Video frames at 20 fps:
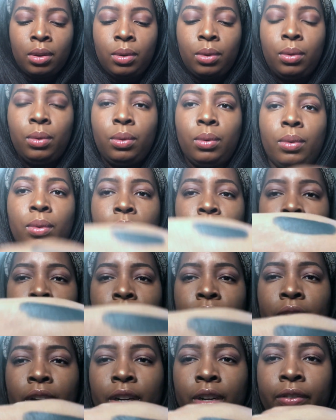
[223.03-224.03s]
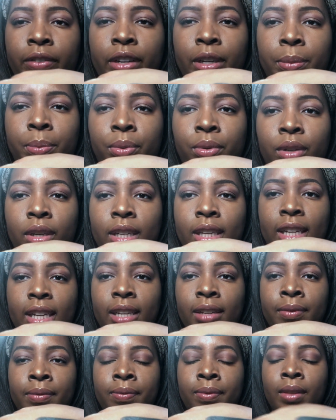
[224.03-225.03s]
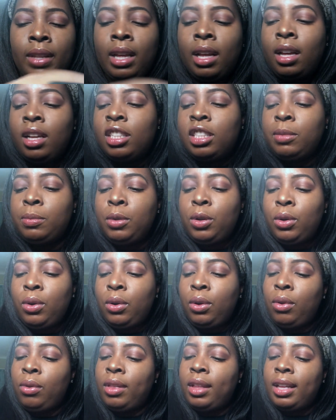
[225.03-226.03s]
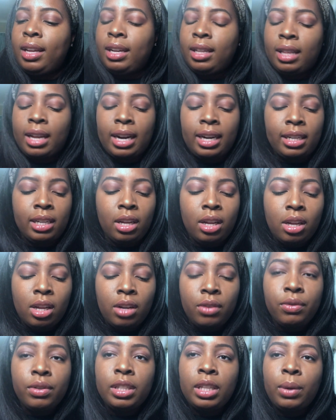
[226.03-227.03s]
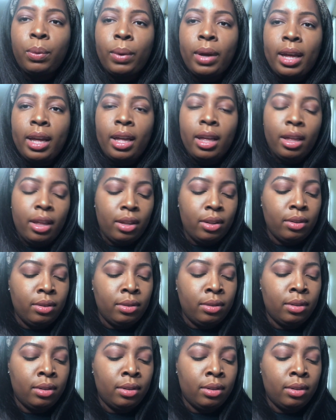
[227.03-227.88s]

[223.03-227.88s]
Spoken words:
Ooh, very, very pretty. Smooth, it glided on really well.